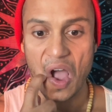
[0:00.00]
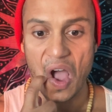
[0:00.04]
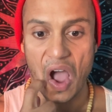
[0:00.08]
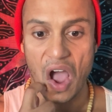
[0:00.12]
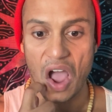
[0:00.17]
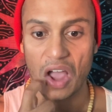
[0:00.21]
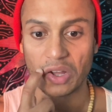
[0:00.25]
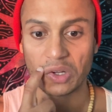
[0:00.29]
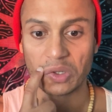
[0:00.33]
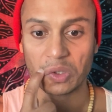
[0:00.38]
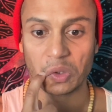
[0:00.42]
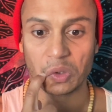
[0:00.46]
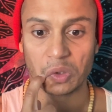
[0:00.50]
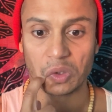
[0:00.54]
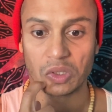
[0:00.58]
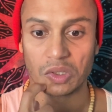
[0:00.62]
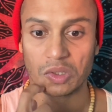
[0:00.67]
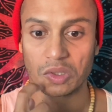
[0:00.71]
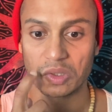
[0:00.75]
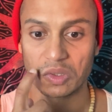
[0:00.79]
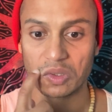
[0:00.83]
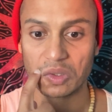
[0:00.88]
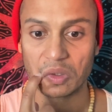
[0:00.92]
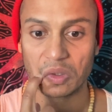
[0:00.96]
I could
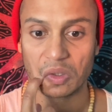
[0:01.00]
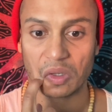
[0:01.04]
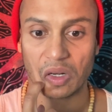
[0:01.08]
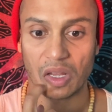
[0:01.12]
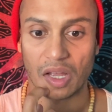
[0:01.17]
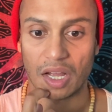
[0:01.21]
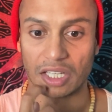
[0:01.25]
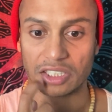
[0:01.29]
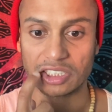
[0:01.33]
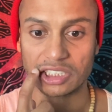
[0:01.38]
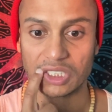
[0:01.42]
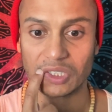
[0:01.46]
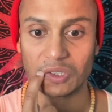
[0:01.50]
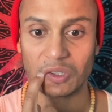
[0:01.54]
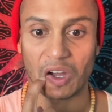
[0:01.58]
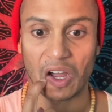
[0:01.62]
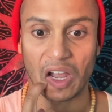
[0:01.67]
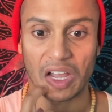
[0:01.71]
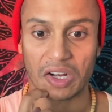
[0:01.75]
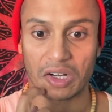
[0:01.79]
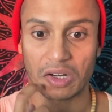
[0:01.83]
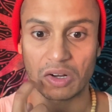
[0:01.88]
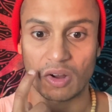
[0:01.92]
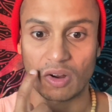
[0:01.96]
achieve
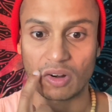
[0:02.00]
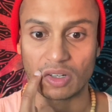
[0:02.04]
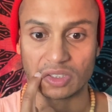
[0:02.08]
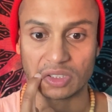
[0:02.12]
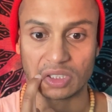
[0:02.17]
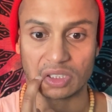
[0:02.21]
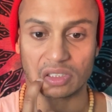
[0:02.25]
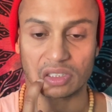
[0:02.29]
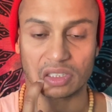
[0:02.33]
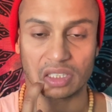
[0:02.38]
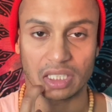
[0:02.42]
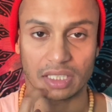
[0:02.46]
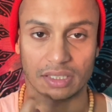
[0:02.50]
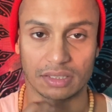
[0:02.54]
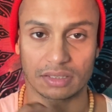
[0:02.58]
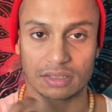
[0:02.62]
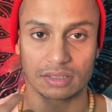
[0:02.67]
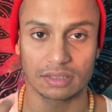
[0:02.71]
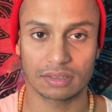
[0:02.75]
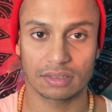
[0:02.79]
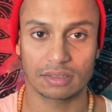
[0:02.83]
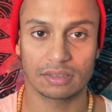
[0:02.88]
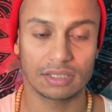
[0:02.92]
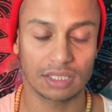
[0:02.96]
higher conscious states
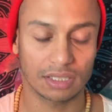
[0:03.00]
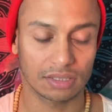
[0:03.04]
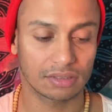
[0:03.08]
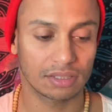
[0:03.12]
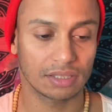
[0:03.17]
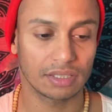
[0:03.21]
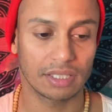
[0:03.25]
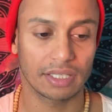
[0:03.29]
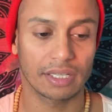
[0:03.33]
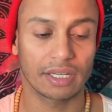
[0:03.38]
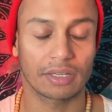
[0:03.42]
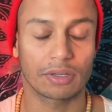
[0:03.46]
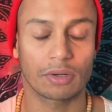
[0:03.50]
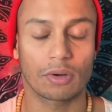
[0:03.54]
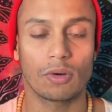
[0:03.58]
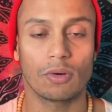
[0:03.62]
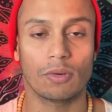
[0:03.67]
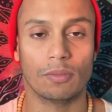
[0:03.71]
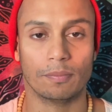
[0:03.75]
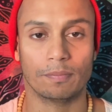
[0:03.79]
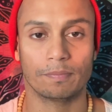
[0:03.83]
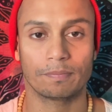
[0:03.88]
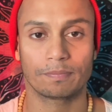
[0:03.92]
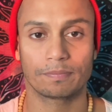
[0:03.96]
just sitting at
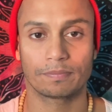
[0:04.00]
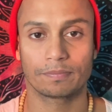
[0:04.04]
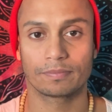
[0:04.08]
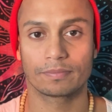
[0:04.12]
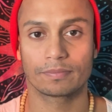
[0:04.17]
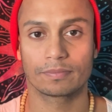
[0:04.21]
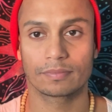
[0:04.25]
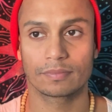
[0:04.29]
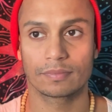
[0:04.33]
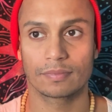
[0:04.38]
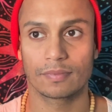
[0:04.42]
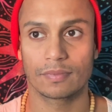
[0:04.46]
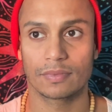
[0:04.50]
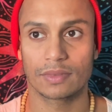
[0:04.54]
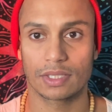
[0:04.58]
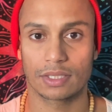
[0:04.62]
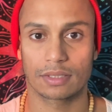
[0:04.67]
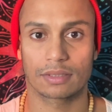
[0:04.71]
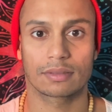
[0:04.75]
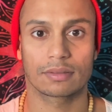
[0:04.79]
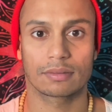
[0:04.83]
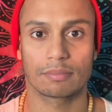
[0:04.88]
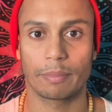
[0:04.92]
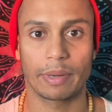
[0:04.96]
home,
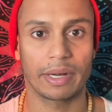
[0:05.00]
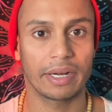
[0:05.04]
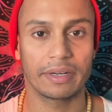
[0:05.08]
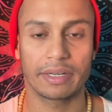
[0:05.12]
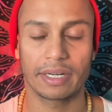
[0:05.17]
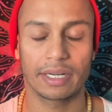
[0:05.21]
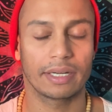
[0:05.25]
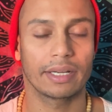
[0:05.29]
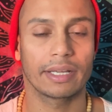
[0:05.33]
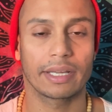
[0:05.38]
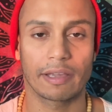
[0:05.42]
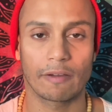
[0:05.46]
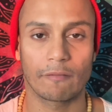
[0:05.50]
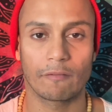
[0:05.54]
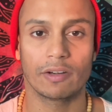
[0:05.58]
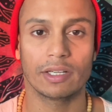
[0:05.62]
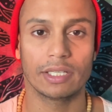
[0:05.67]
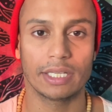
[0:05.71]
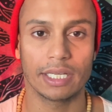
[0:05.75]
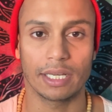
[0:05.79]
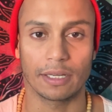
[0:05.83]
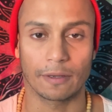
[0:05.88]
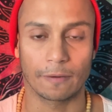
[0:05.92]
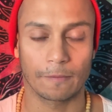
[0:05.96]
just meditating every
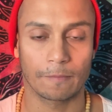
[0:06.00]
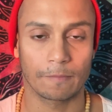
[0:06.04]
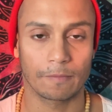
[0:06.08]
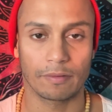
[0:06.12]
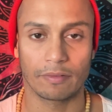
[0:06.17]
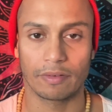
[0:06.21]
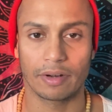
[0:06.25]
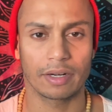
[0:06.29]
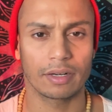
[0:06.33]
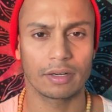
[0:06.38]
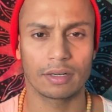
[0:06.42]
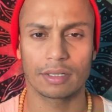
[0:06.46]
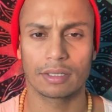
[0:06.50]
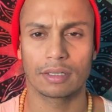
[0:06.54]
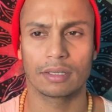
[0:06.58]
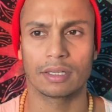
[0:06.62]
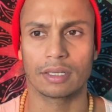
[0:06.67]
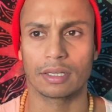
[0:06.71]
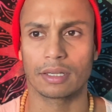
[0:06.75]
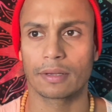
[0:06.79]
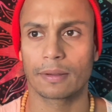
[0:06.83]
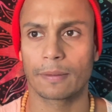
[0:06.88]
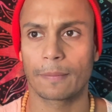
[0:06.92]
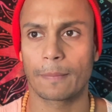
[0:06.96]
day, regularly.